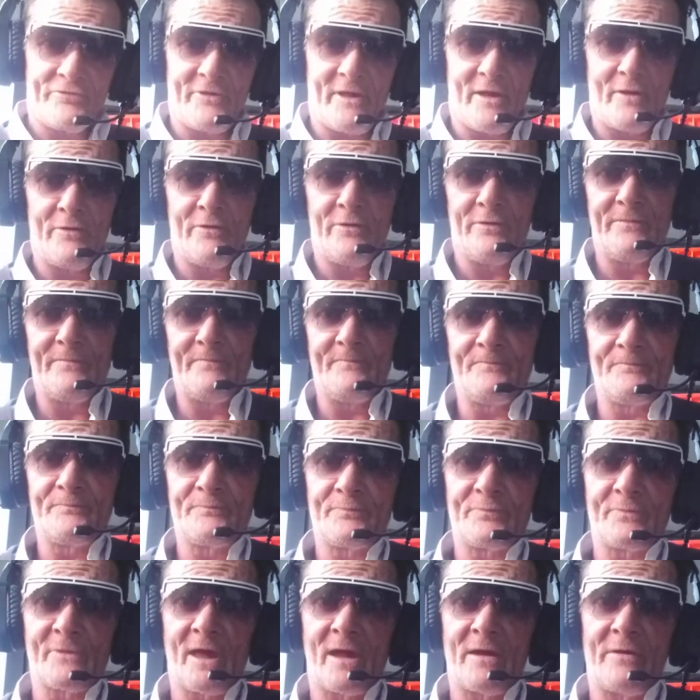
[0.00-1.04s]
so
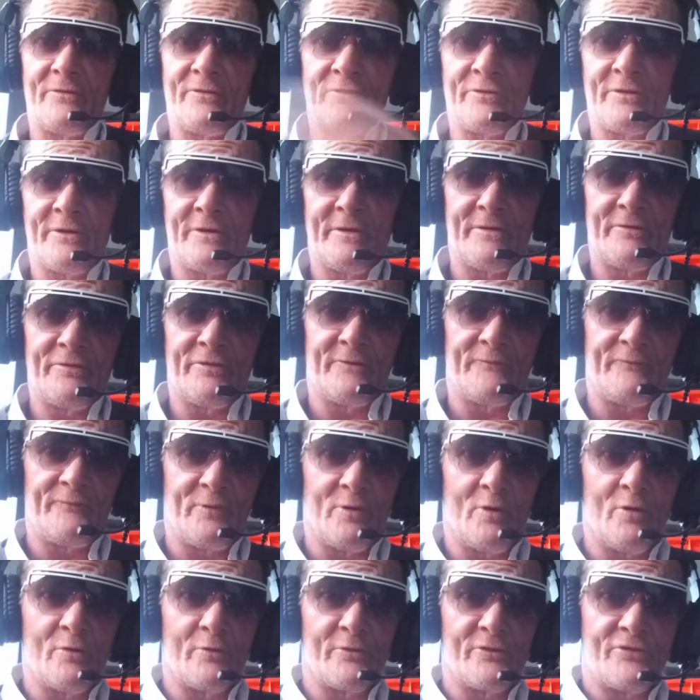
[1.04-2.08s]
the
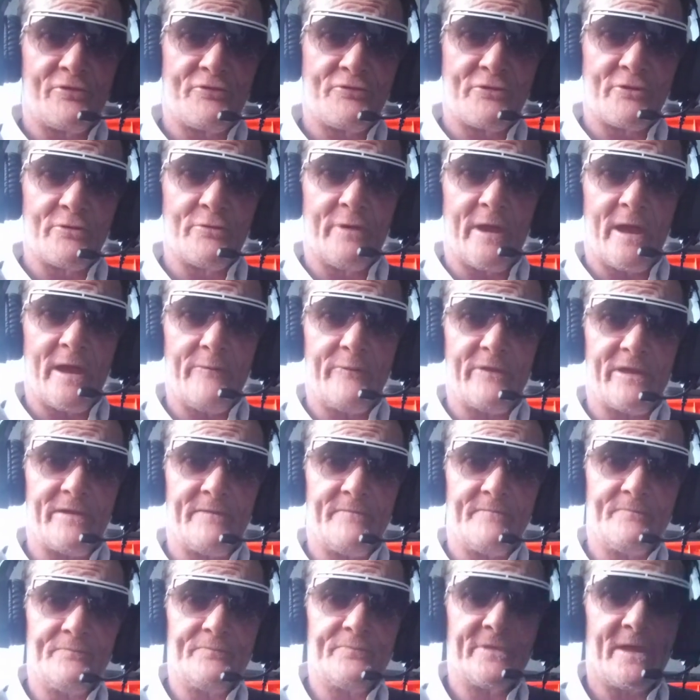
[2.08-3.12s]
floor is too
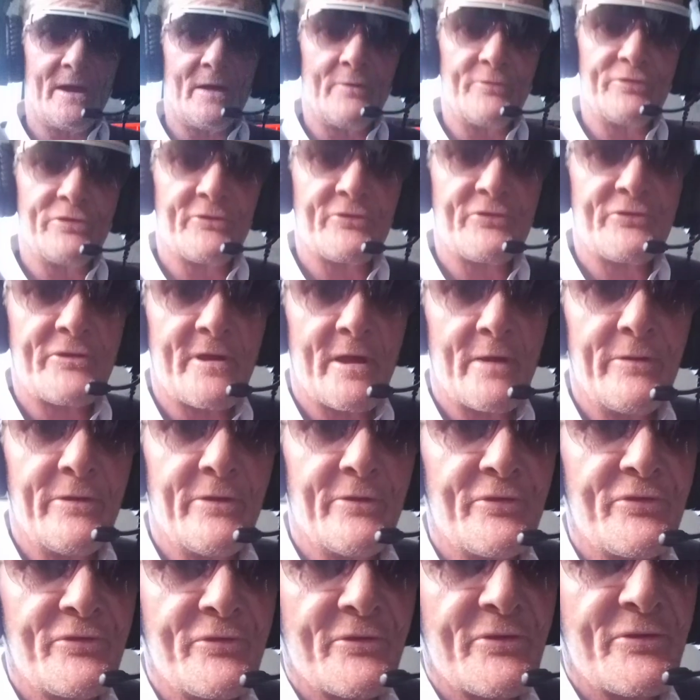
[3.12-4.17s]
heavy. I'll just show
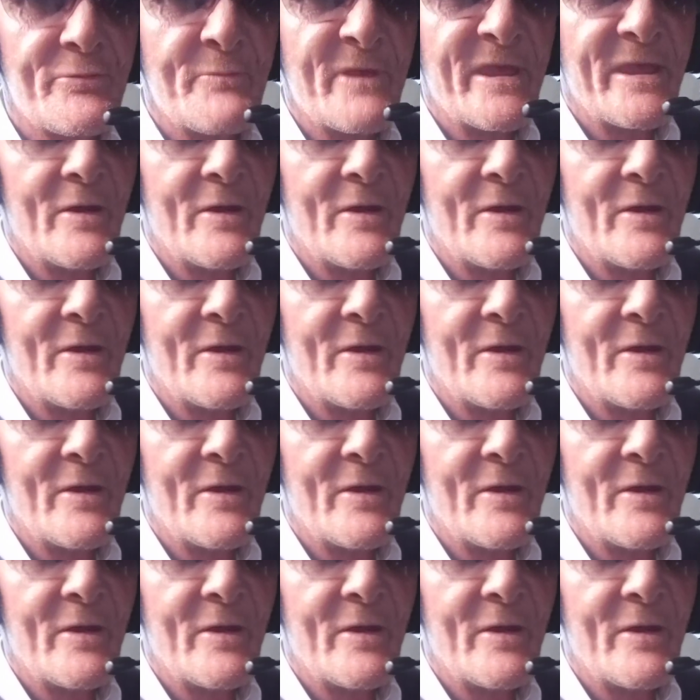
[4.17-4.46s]
you, it's just